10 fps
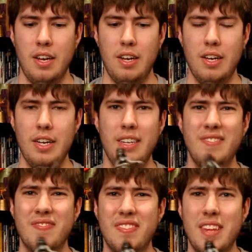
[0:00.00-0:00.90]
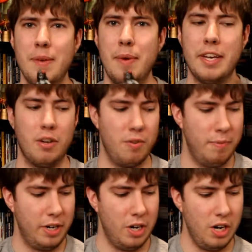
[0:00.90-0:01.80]
Uh, it might go in
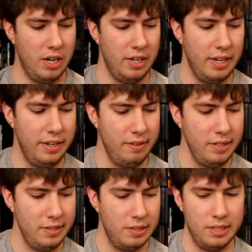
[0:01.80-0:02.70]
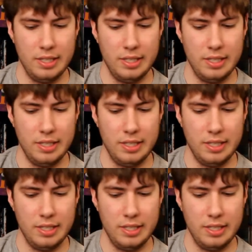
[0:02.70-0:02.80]
my car. I don't know.